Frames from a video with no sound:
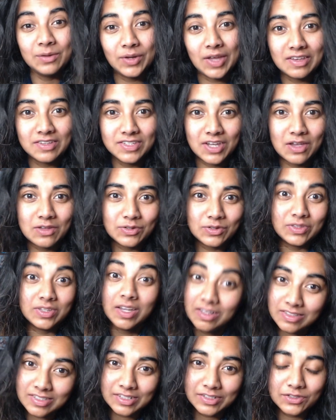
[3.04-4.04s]
going to go through the
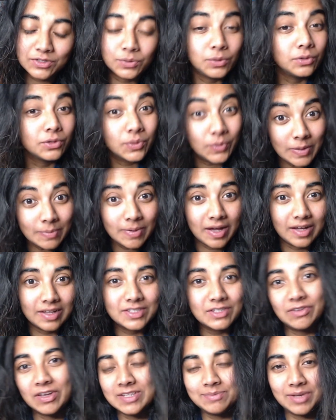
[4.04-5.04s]
answers to all three parts
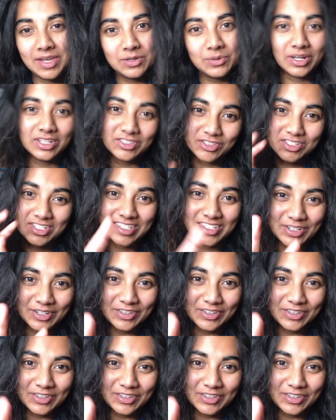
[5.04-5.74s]
of SBA question 2.